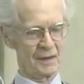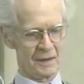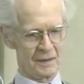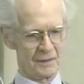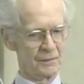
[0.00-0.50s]

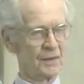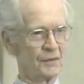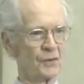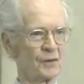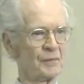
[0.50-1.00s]
Uh,
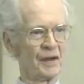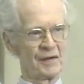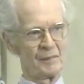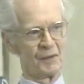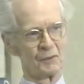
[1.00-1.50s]
you can
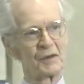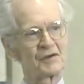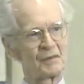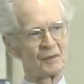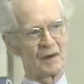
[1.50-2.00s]
build up a
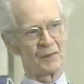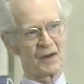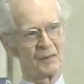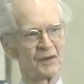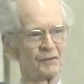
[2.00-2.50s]
reasonable
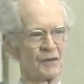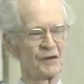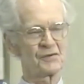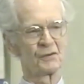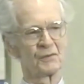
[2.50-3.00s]
repertoire, but you
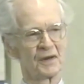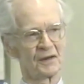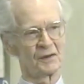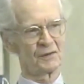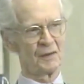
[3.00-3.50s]
very soon run
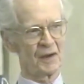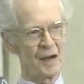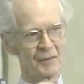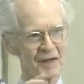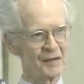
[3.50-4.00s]
into trouble.
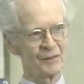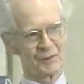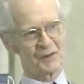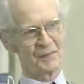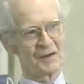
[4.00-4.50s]
How many different
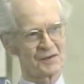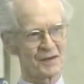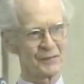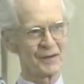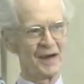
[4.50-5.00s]
responses
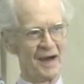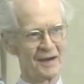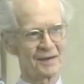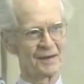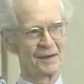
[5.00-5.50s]
have you
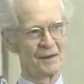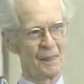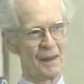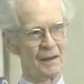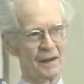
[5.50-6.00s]
got?
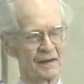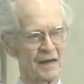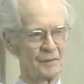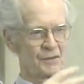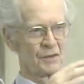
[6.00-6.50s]
And
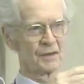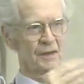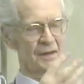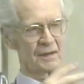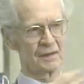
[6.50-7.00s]
I'm sure
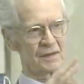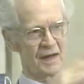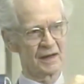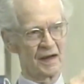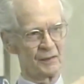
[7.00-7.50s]
that the
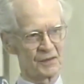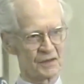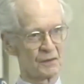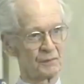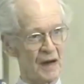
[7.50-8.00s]
sign language
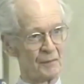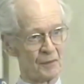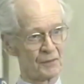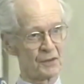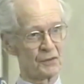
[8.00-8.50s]
is a
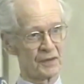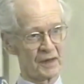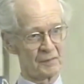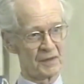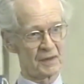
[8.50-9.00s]
problem too
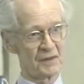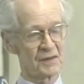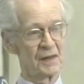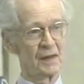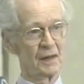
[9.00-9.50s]
there, because
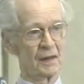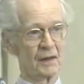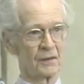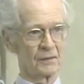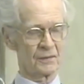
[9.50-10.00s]

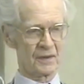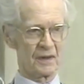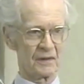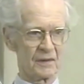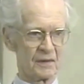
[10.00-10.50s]
uh,
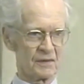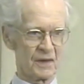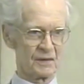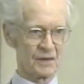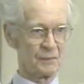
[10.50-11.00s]
there,
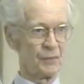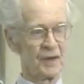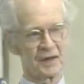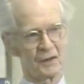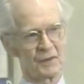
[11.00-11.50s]
there's a
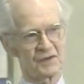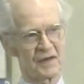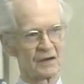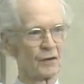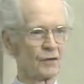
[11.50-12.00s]
point at which
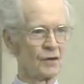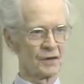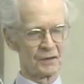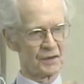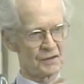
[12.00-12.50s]
they're no
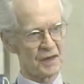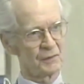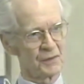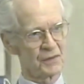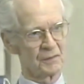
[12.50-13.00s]
longer
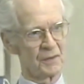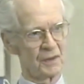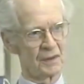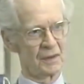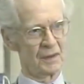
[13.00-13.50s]
distinguishable